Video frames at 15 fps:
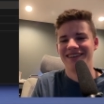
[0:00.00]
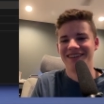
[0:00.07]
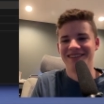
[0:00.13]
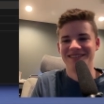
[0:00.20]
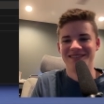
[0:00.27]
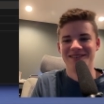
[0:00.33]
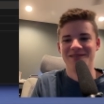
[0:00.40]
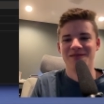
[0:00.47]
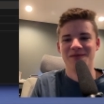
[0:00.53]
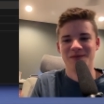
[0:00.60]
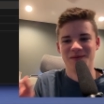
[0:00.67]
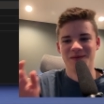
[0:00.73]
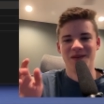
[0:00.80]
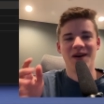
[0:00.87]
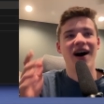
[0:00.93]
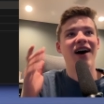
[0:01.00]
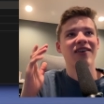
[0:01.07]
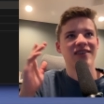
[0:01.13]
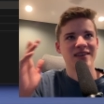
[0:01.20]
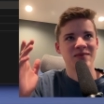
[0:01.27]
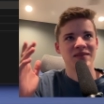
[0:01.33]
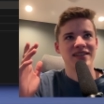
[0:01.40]
So I'll
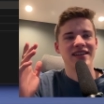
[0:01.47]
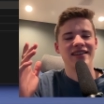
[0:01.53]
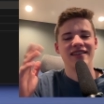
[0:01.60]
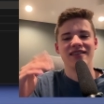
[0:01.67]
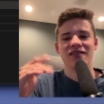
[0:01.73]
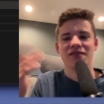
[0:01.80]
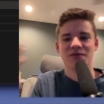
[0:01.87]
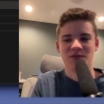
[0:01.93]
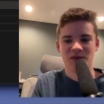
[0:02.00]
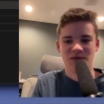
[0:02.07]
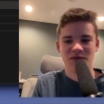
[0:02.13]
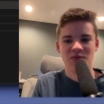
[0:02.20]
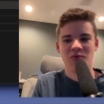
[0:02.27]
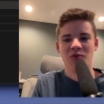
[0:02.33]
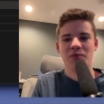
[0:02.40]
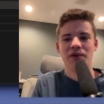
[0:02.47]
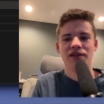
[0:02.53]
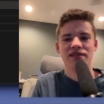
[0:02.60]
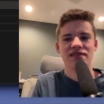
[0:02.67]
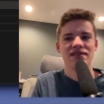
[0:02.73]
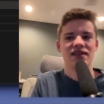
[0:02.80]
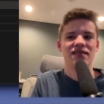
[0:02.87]
keep the data in there for a few more
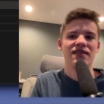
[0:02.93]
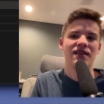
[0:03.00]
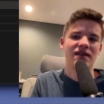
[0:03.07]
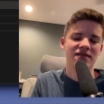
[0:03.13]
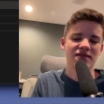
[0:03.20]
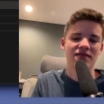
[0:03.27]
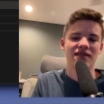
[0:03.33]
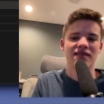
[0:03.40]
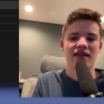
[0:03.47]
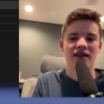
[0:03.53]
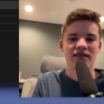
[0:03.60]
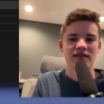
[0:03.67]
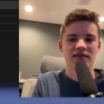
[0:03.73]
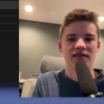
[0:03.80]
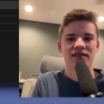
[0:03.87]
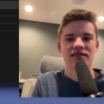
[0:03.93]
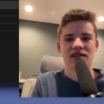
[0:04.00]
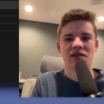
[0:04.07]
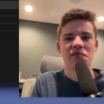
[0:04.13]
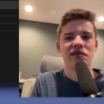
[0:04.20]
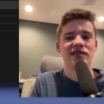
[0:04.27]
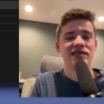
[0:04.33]
months, and then I'll delete that this
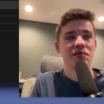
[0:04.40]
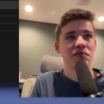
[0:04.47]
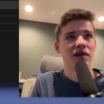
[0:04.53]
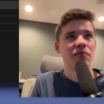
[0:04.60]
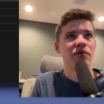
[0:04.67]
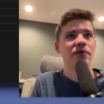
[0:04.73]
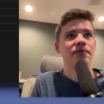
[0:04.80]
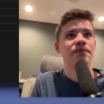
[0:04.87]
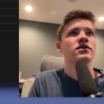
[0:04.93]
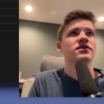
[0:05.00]
coming September.